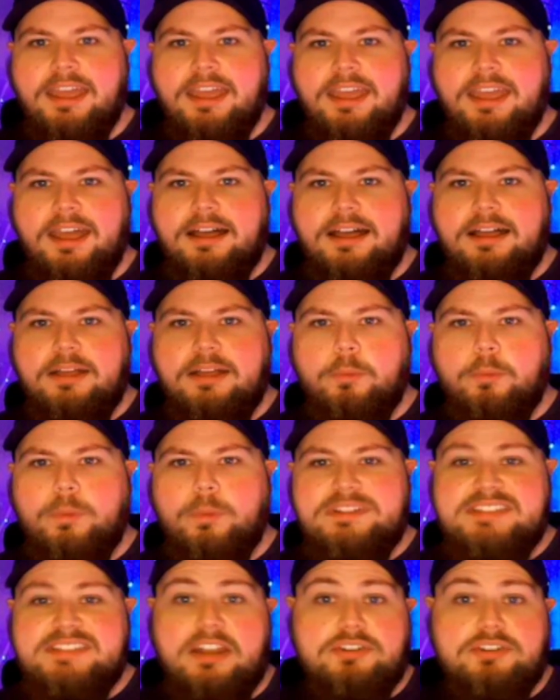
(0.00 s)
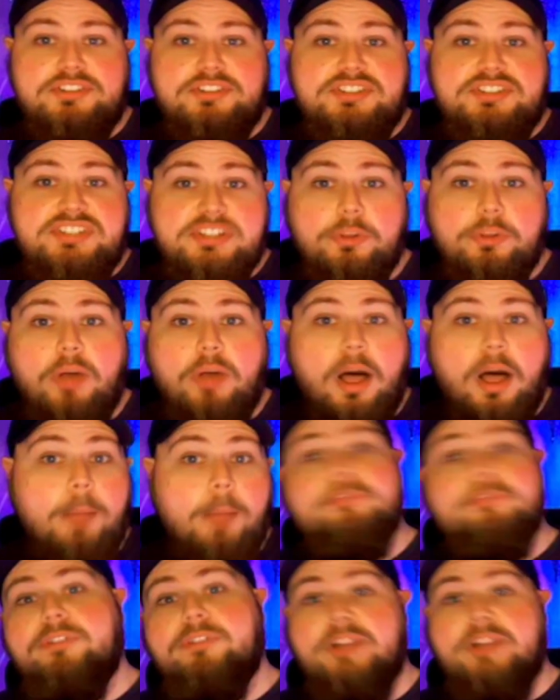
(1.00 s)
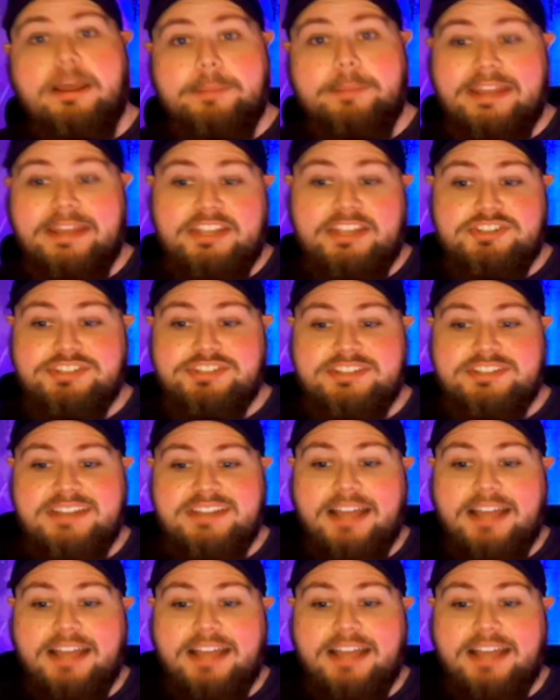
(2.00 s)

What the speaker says: ones that are still up for nomination,